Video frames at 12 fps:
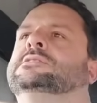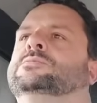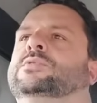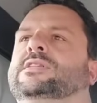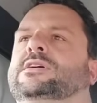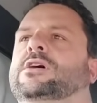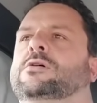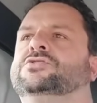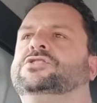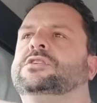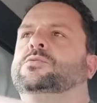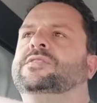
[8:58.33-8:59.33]
with a
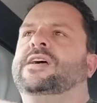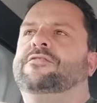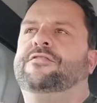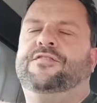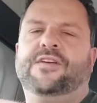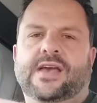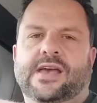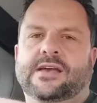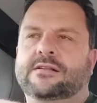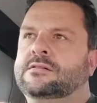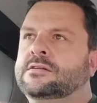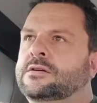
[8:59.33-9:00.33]
culture that will never fit
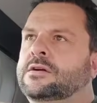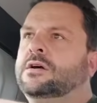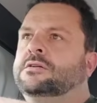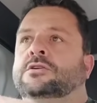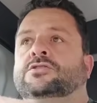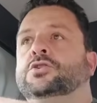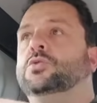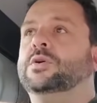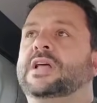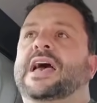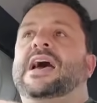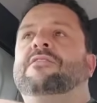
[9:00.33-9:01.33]
in, and nor will it